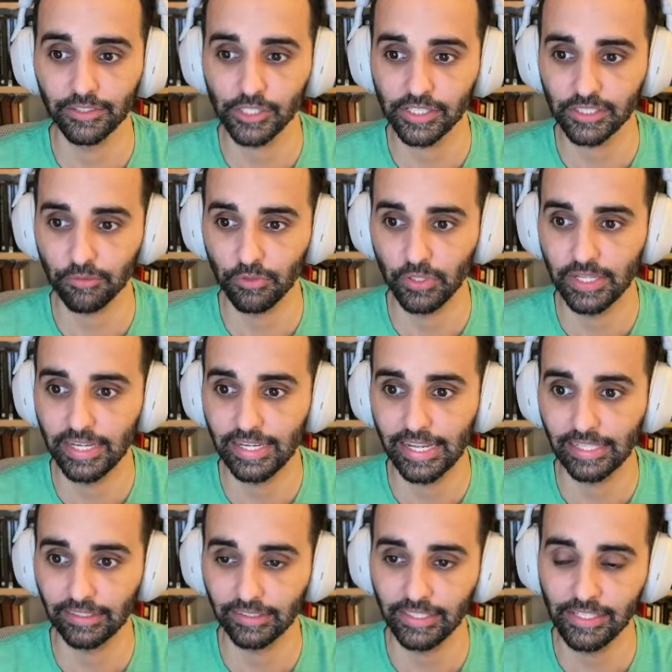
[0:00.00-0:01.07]
chance of you
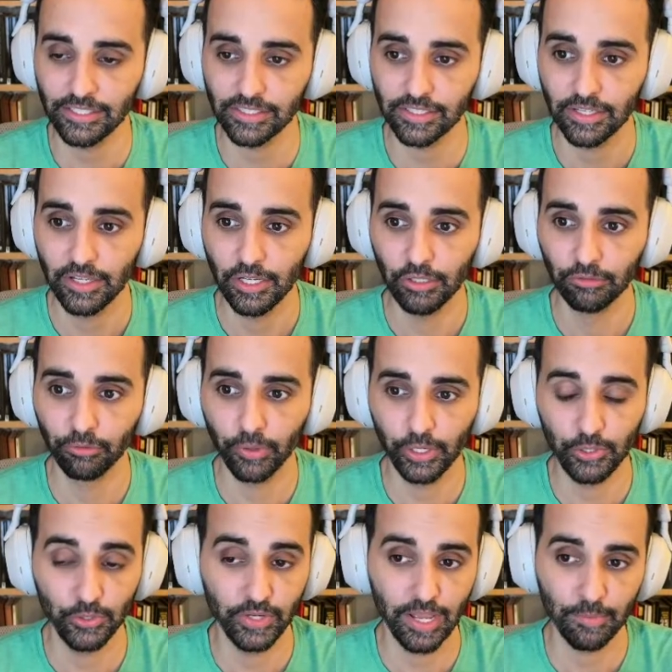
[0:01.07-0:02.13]
getting at least
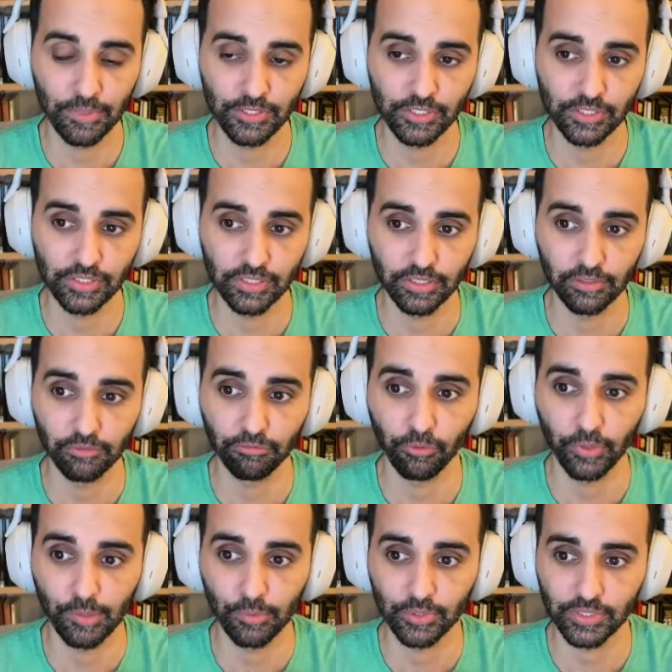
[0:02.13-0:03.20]
42 damage is
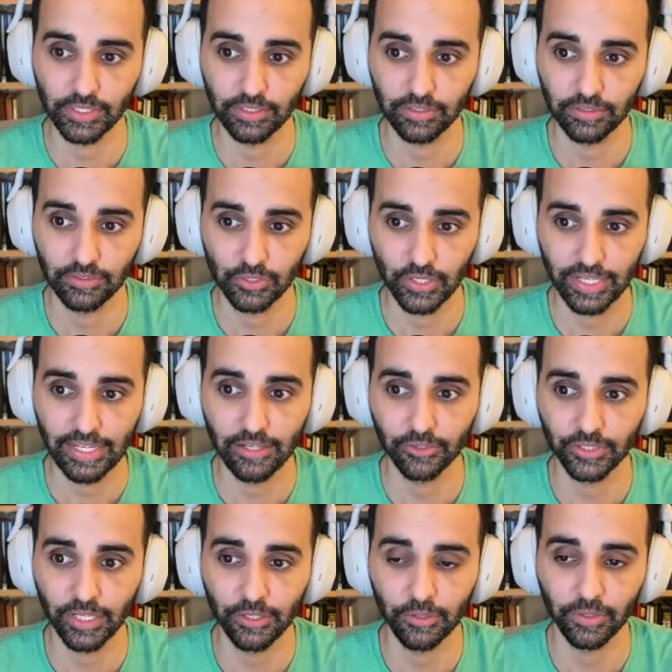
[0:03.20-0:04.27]
40%. It's like
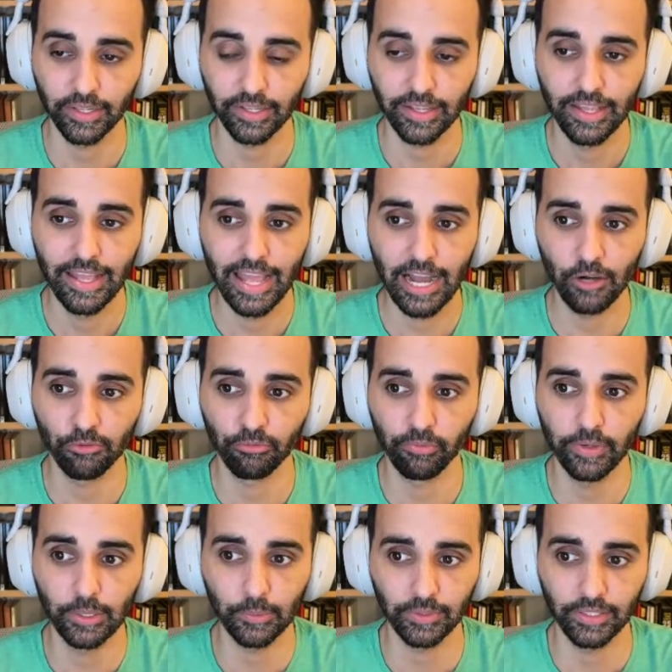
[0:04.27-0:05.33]
it'll tell you like how
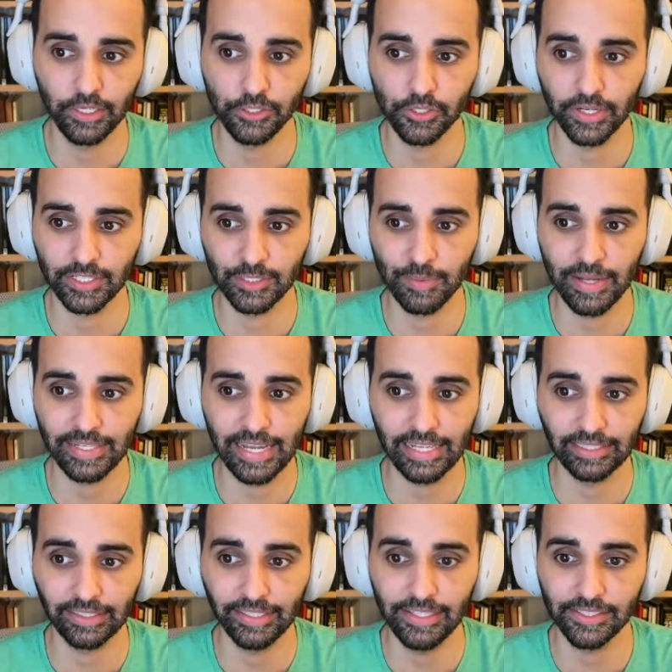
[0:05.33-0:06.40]
frequently you should expect
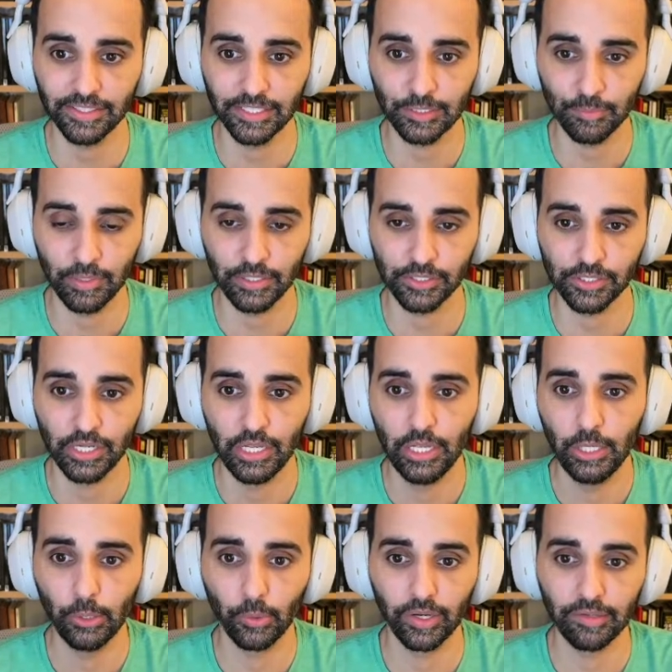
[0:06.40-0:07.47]
at least this much
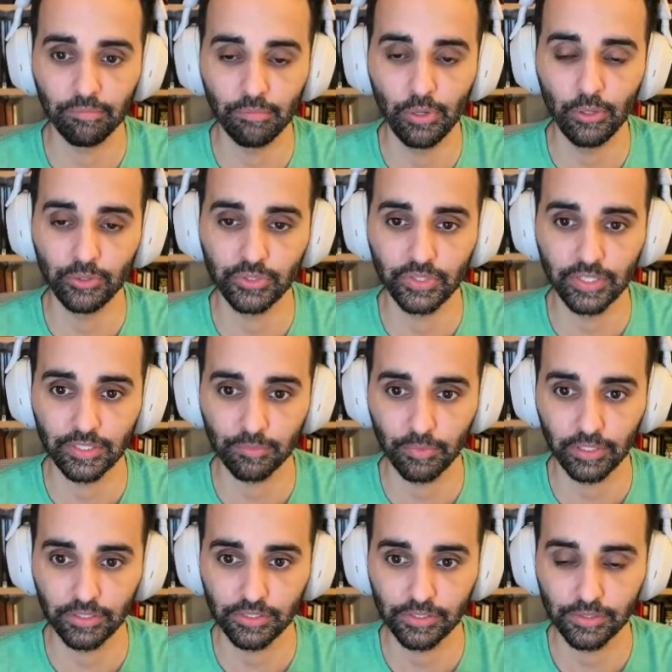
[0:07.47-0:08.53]
or at most this
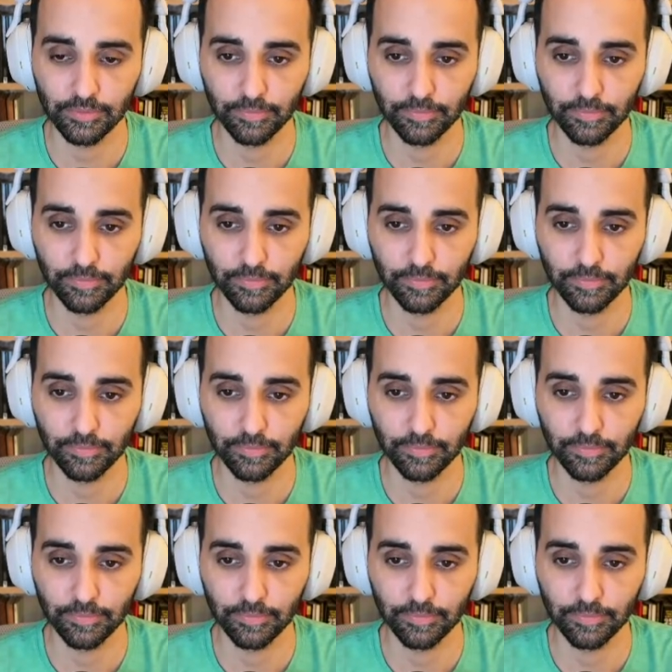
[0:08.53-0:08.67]
much.